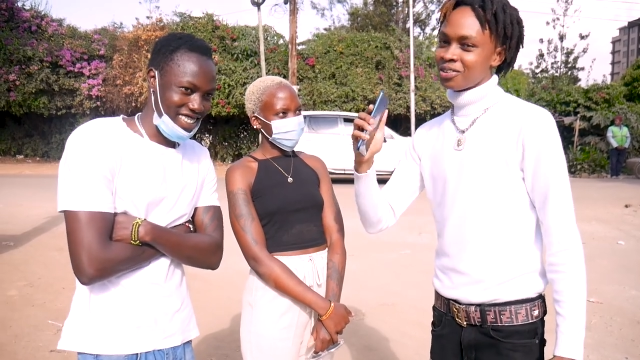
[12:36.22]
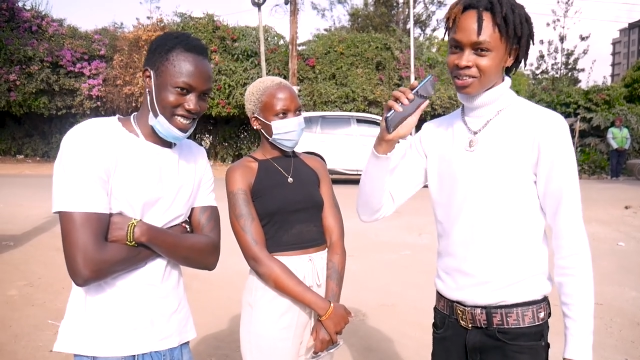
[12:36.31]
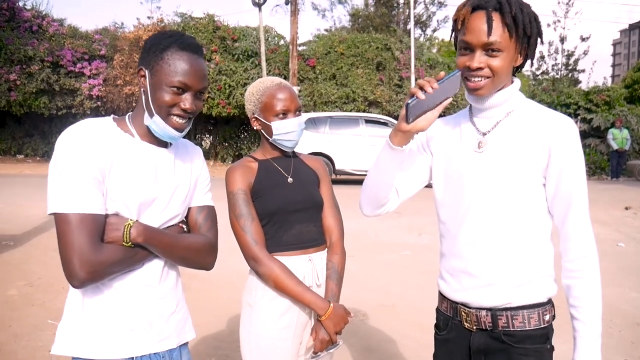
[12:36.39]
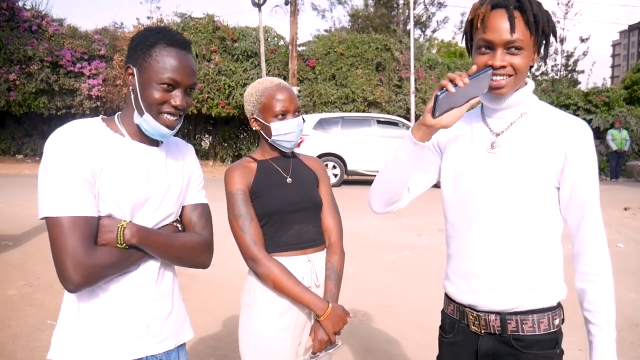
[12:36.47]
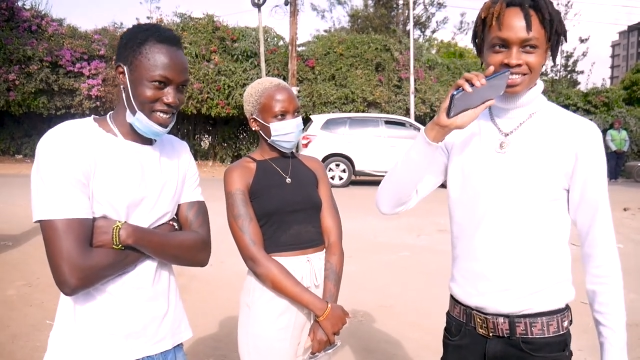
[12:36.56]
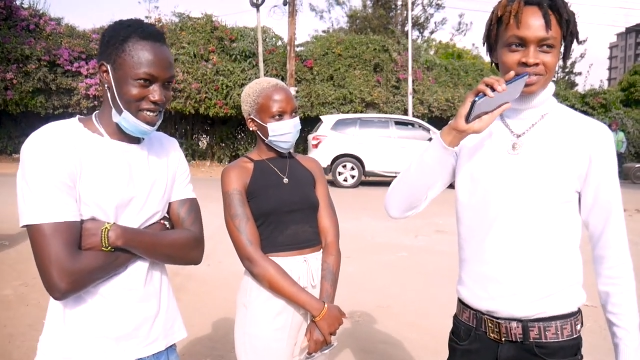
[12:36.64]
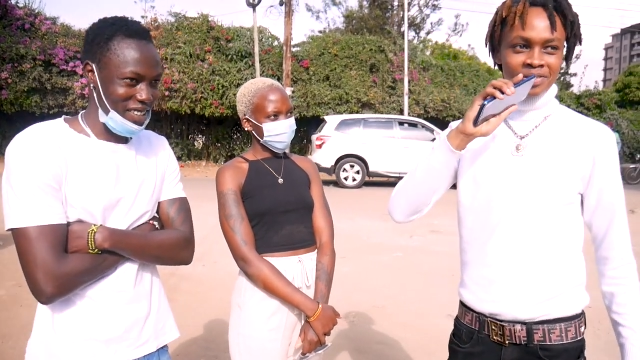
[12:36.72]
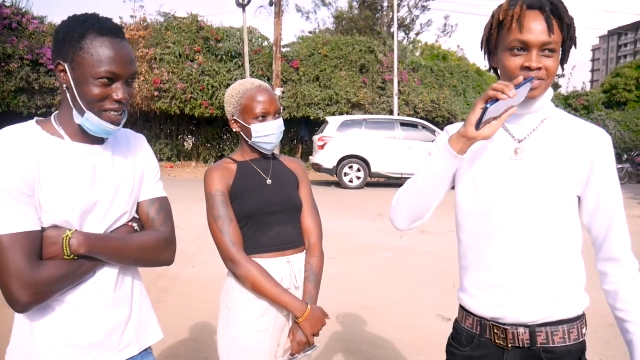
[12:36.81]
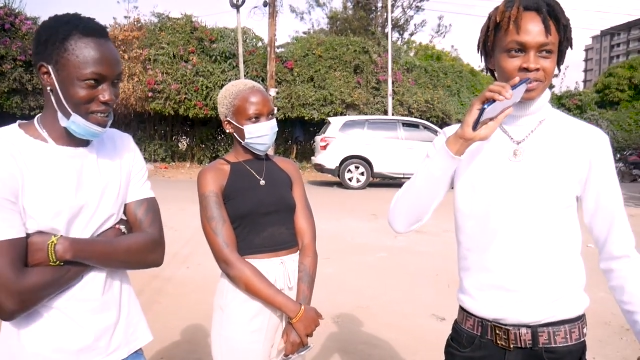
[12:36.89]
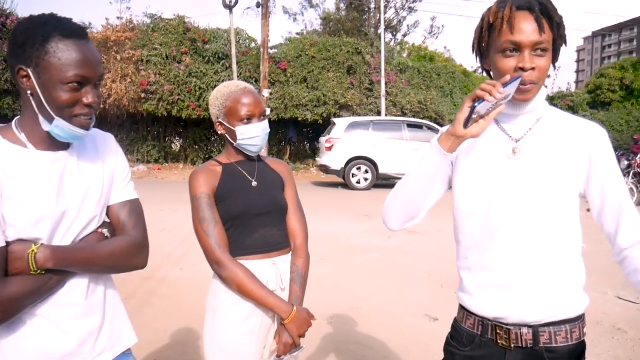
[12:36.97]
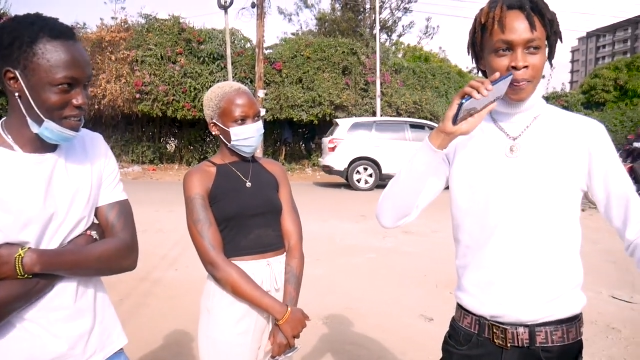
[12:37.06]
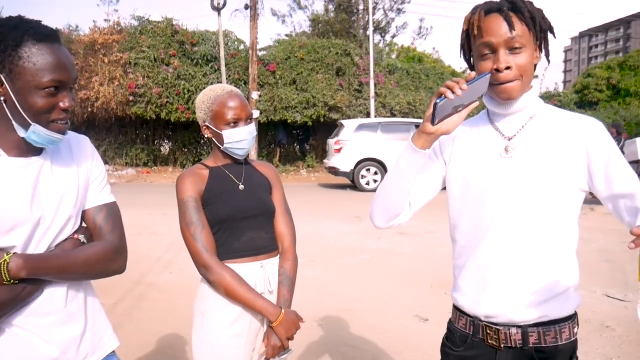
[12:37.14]
Speaker 1: Okay,
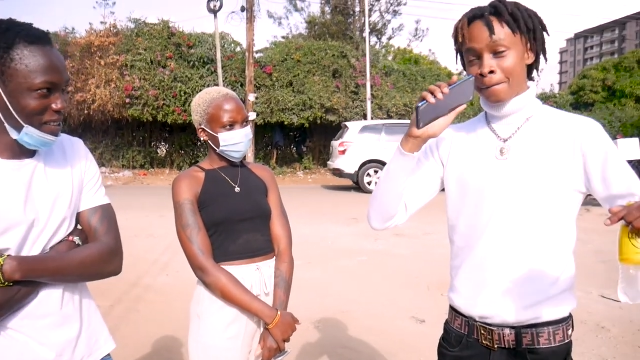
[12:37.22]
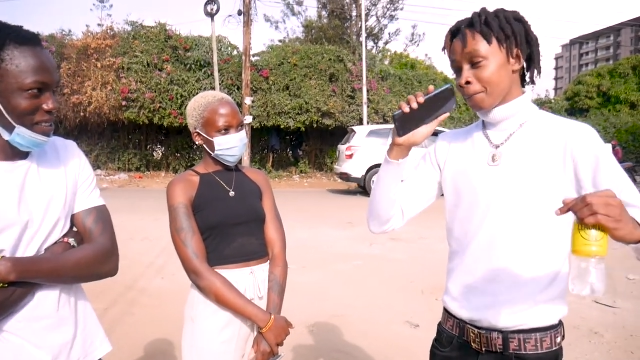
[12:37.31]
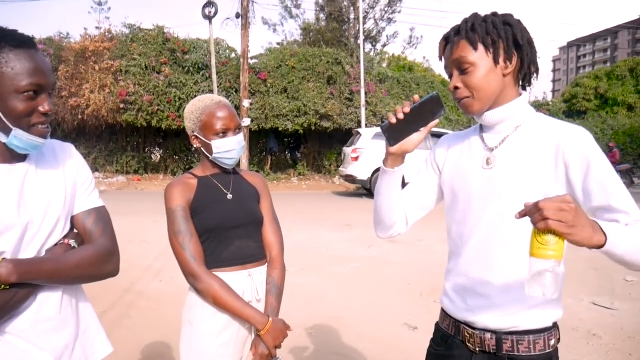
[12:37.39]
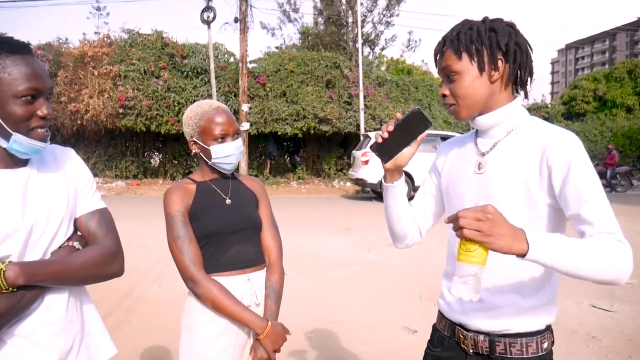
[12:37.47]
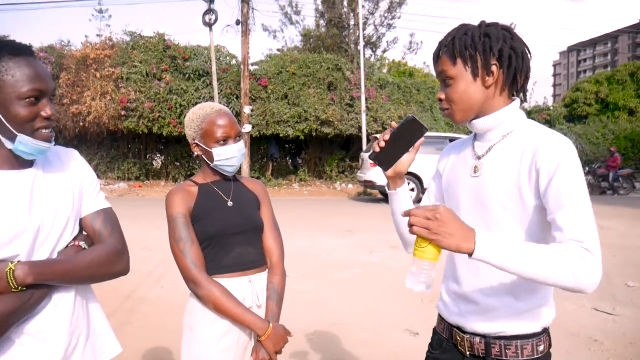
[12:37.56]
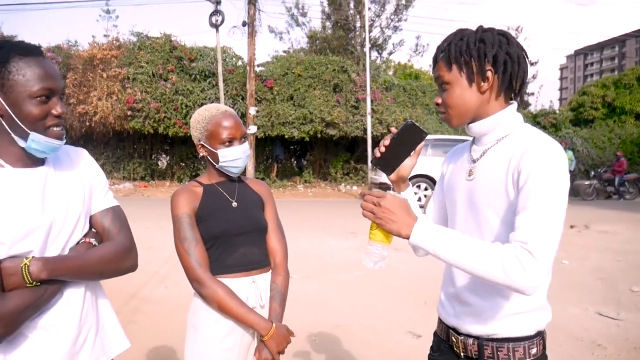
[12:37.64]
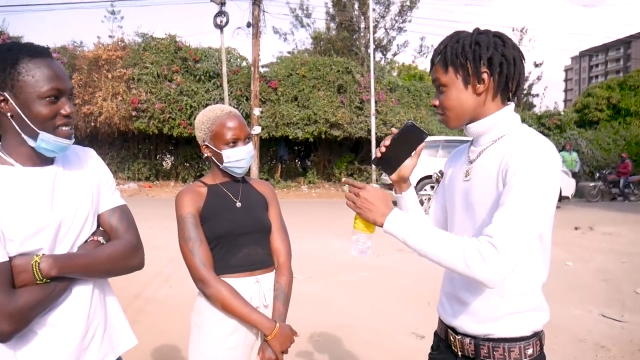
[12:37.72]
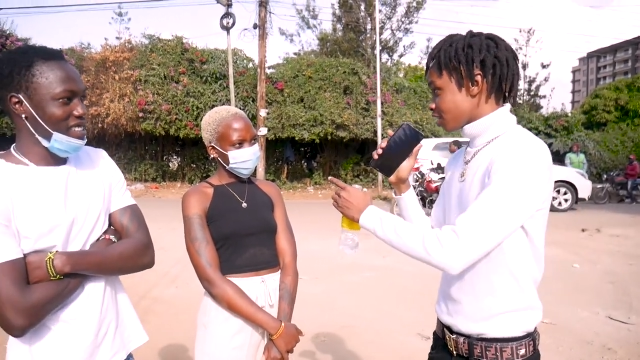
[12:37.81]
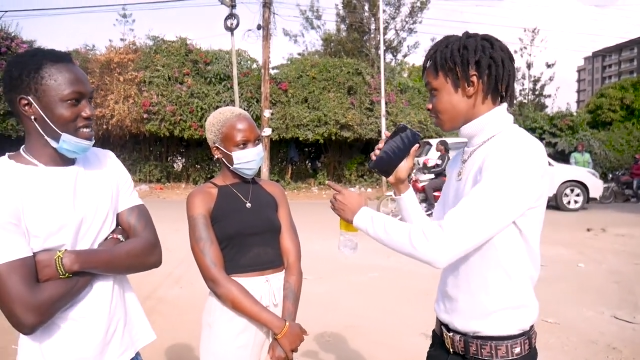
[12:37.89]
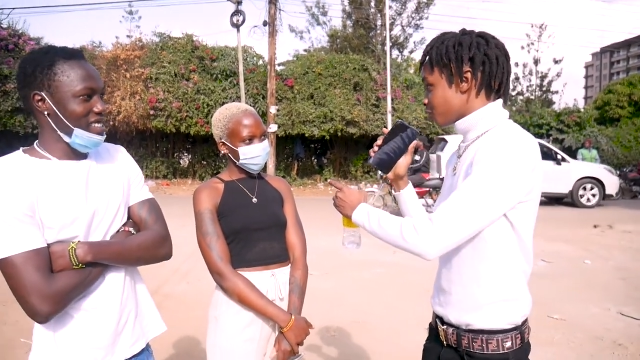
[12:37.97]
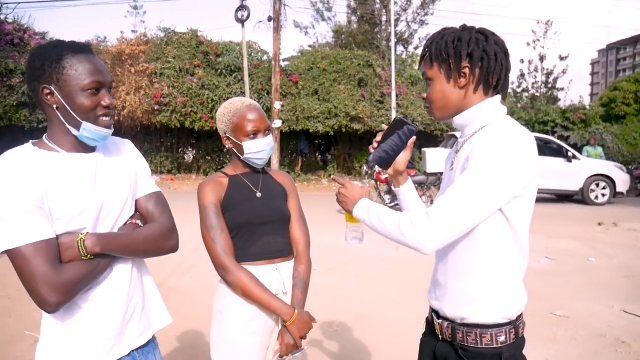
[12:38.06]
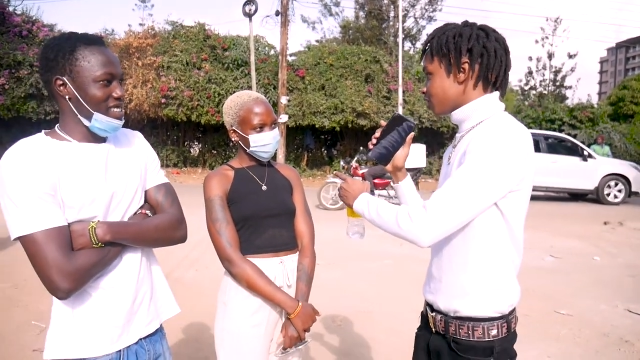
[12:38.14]
so
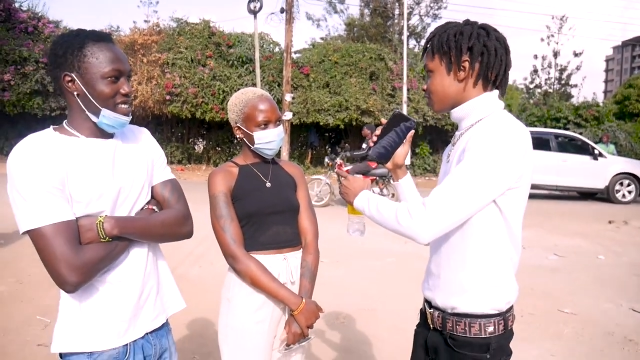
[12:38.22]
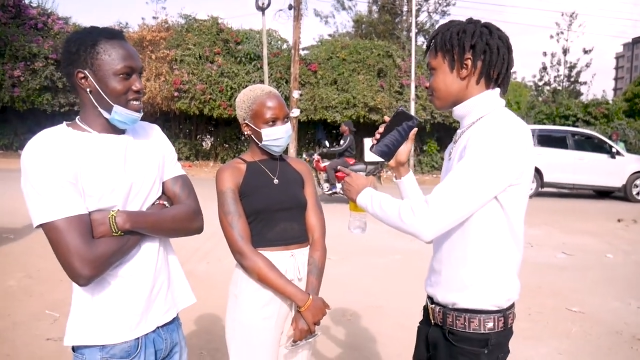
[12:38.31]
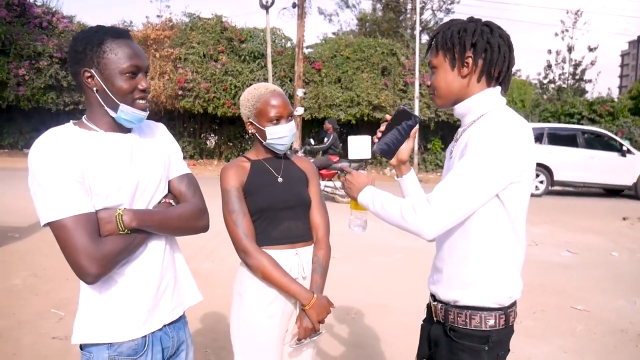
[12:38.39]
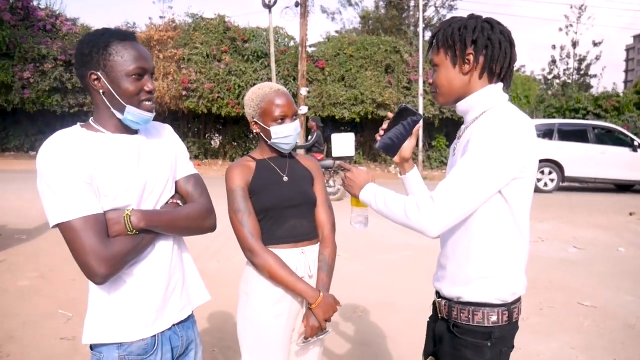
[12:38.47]
very quick.